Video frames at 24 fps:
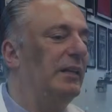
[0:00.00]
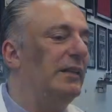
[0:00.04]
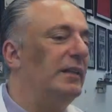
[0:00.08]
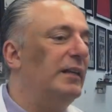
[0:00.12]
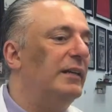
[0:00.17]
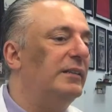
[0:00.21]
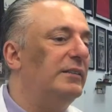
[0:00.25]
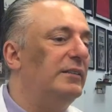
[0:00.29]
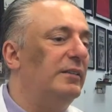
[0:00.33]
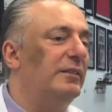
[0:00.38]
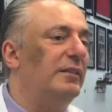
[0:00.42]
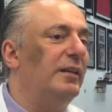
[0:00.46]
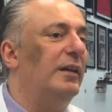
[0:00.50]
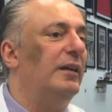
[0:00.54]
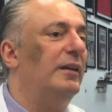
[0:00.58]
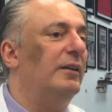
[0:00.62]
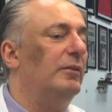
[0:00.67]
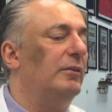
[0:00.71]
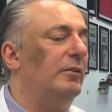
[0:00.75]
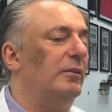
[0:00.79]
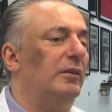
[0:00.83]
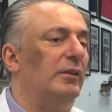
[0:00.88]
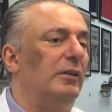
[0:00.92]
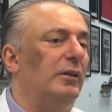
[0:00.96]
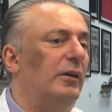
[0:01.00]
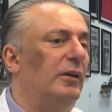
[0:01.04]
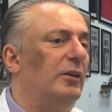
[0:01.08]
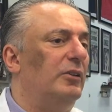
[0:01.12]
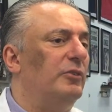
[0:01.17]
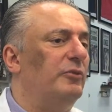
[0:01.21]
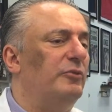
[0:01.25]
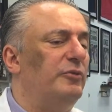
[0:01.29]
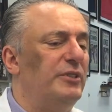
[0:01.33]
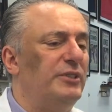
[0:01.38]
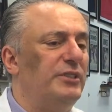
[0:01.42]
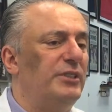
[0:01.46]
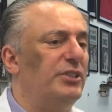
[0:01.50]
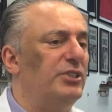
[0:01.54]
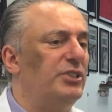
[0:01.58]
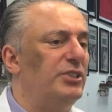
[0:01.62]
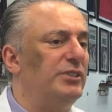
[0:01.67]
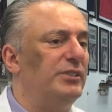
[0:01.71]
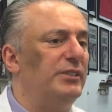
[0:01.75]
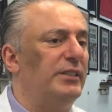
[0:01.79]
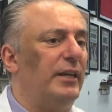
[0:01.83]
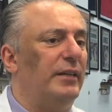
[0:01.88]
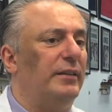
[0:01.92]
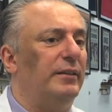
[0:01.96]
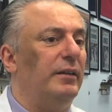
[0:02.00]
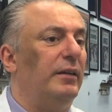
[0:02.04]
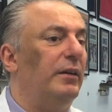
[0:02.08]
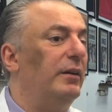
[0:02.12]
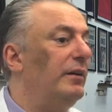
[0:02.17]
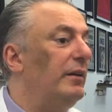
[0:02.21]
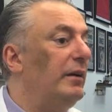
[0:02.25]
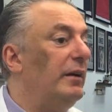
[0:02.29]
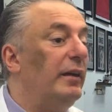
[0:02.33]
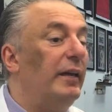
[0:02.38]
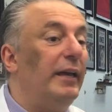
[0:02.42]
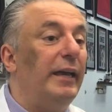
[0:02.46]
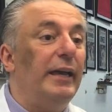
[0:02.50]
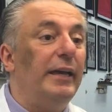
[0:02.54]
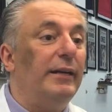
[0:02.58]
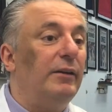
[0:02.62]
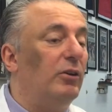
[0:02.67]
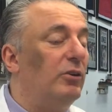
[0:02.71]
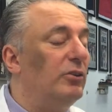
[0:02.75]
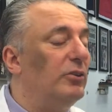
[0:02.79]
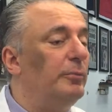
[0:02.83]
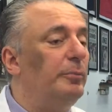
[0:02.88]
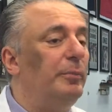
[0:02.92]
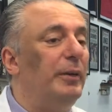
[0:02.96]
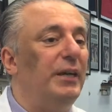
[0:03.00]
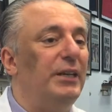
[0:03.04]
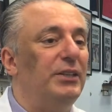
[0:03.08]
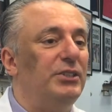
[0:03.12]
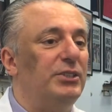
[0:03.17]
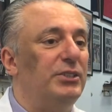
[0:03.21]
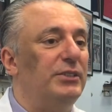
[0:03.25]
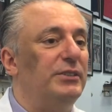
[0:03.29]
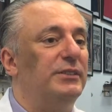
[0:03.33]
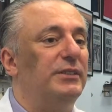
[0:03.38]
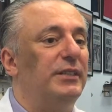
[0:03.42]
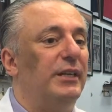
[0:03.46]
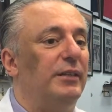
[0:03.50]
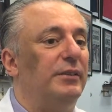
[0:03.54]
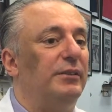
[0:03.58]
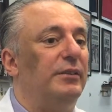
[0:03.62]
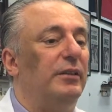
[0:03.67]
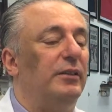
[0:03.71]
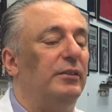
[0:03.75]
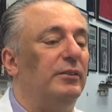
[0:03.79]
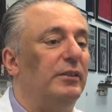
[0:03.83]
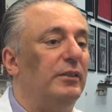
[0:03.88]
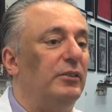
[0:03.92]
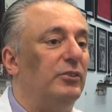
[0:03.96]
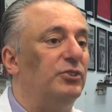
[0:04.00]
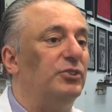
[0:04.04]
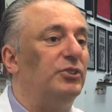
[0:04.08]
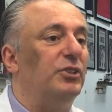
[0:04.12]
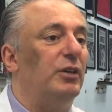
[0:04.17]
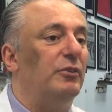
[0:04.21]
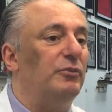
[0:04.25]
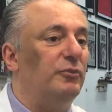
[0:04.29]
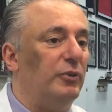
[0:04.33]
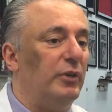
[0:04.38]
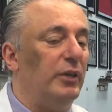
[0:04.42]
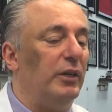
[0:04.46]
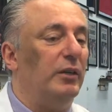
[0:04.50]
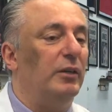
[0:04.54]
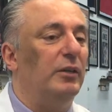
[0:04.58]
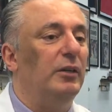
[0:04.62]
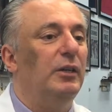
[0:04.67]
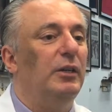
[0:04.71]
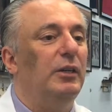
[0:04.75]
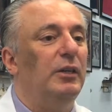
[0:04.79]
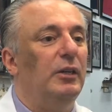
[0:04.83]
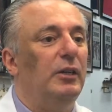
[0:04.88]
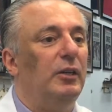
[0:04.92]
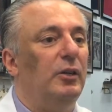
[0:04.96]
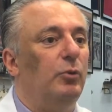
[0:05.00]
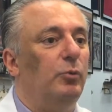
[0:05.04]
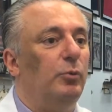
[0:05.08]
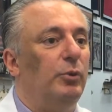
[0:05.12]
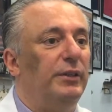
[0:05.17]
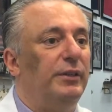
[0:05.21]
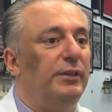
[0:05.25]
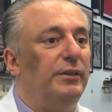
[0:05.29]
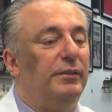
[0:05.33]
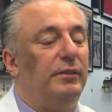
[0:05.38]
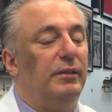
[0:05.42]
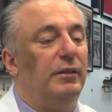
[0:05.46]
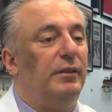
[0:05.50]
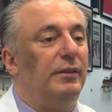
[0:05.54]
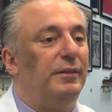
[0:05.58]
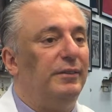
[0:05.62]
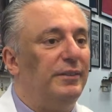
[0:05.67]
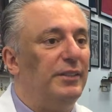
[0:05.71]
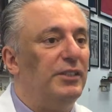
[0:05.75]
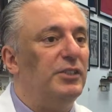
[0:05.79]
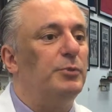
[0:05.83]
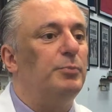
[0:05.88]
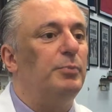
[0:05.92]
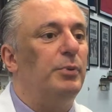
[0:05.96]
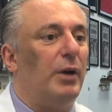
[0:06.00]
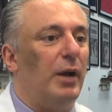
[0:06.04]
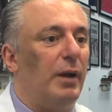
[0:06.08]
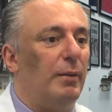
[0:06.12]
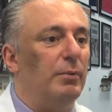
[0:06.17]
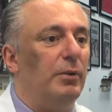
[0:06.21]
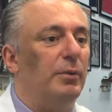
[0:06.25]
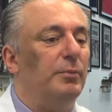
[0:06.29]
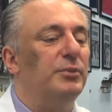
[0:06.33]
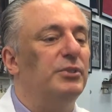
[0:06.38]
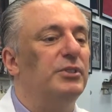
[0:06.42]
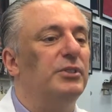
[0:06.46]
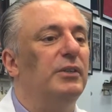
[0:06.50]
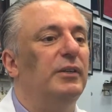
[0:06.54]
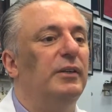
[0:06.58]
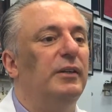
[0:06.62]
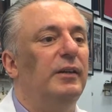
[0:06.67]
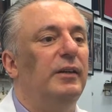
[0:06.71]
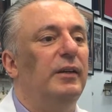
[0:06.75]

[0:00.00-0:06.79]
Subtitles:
like to tell all the physicians out there and all the patients out there that are suffering with disc problems,